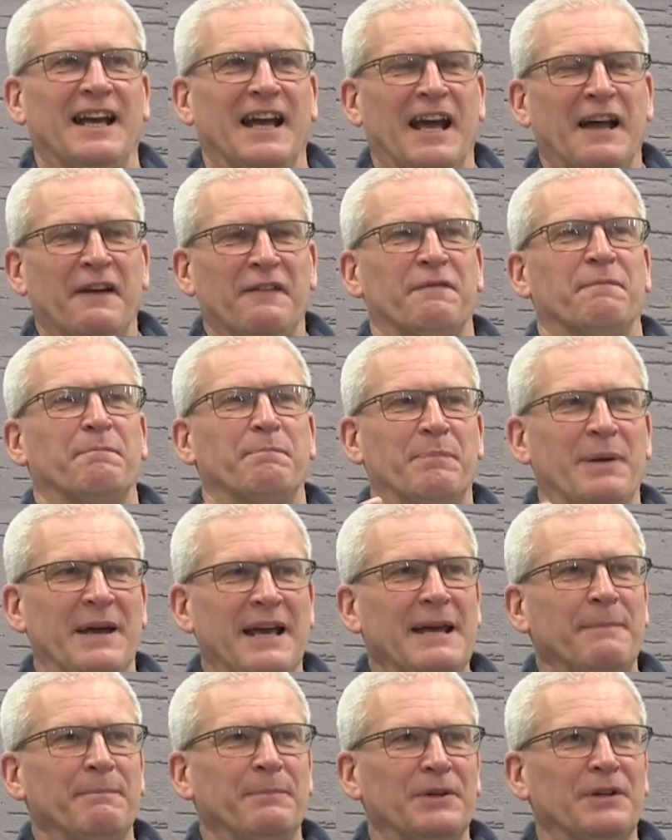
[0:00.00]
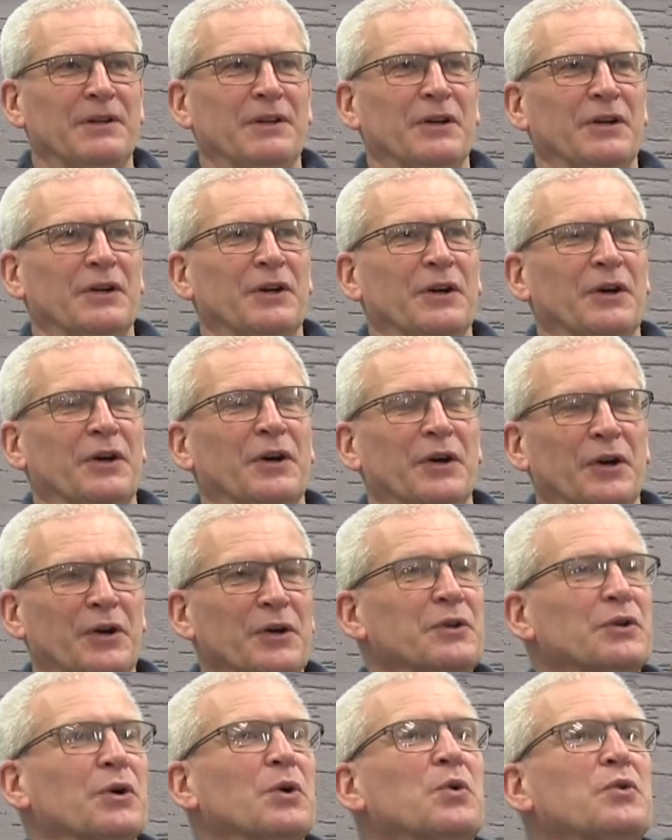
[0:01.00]
If people who
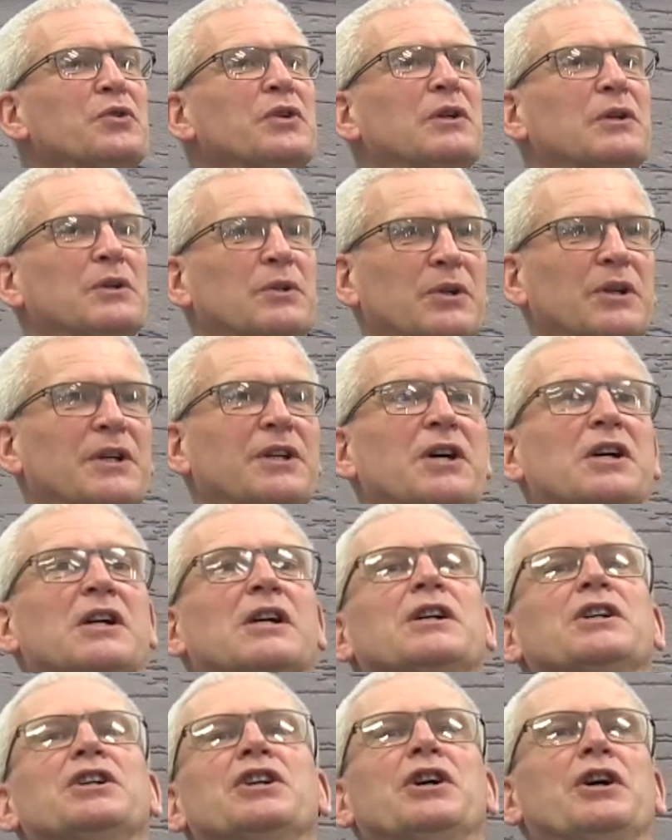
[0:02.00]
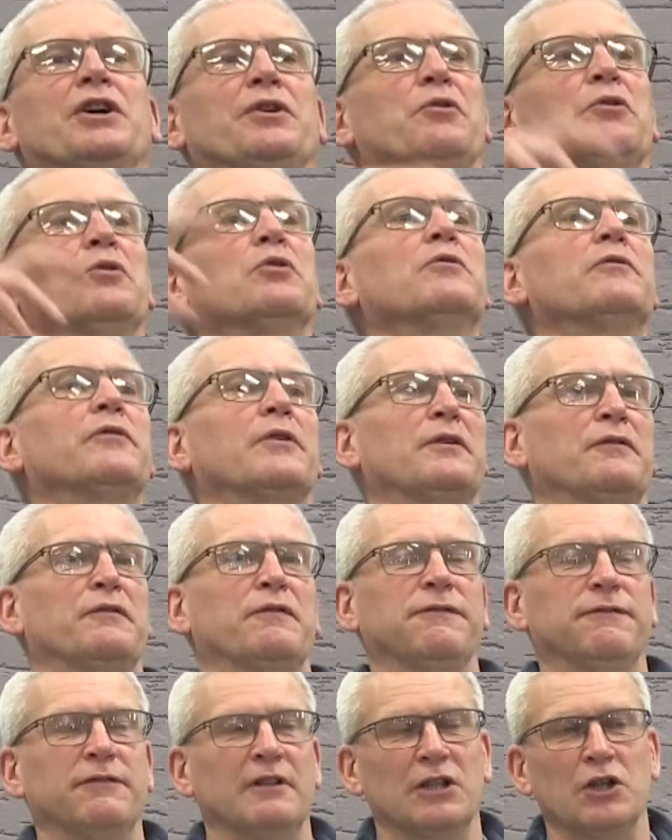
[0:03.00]
know the Lord are not
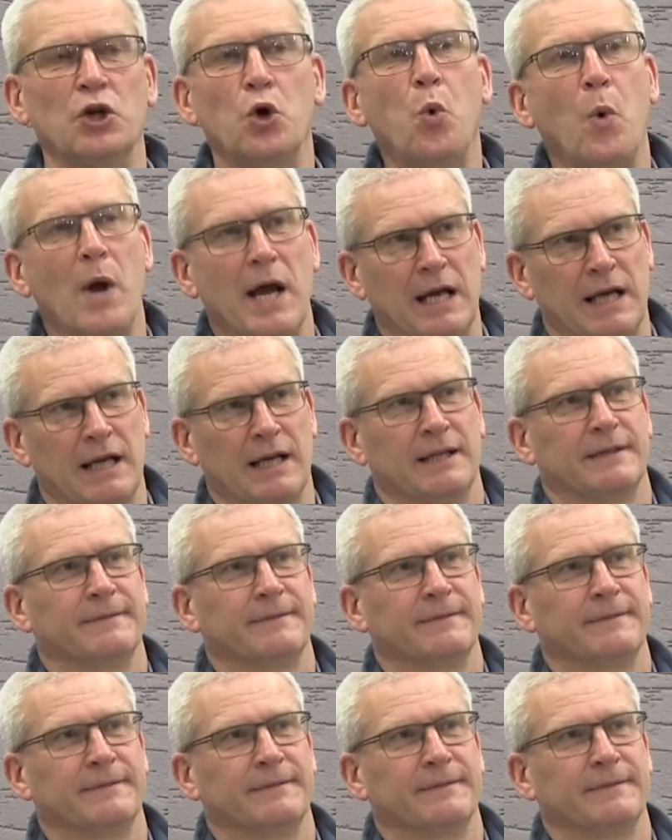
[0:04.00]
overflowing